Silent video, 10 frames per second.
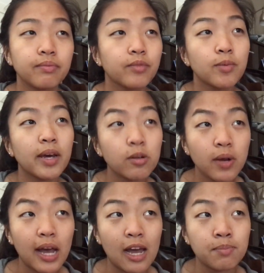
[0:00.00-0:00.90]
no matter
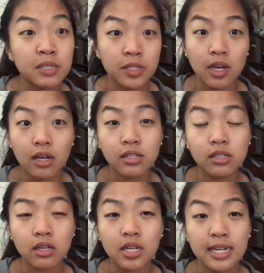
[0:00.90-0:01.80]
what happens, God is
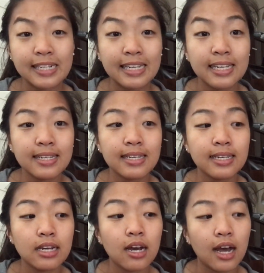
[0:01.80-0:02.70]
good and
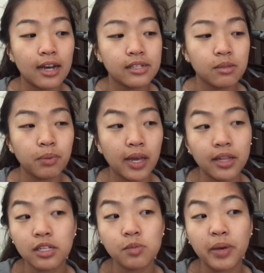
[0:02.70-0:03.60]
He has a
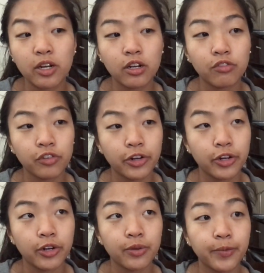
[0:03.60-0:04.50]
plan that's better
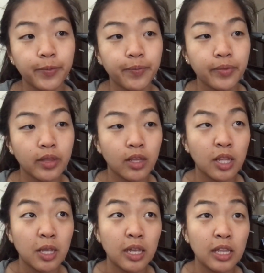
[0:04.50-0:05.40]
for
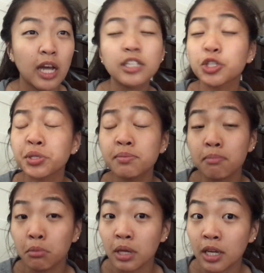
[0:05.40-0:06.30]
not just
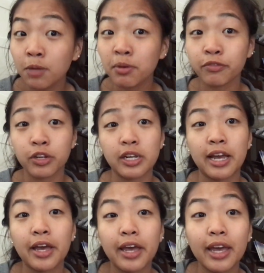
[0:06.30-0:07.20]
me, but for
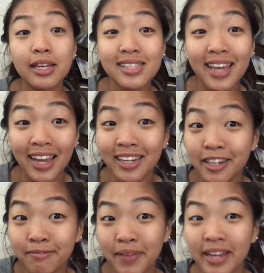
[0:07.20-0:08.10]
His
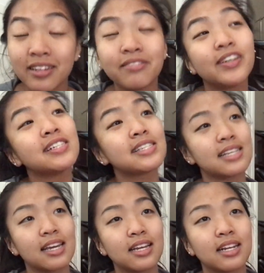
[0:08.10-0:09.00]
kingdom and
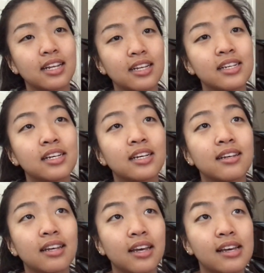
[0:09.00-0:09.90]
advancing it.
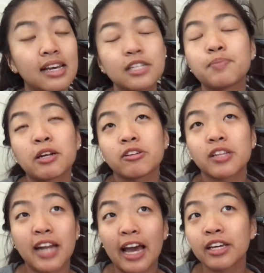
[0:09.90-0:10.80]
It's better
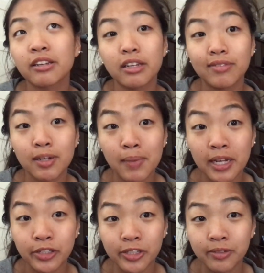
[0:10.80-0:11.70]
than I could even
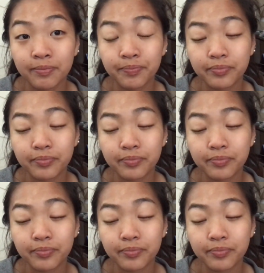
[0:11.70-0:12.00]
imagine.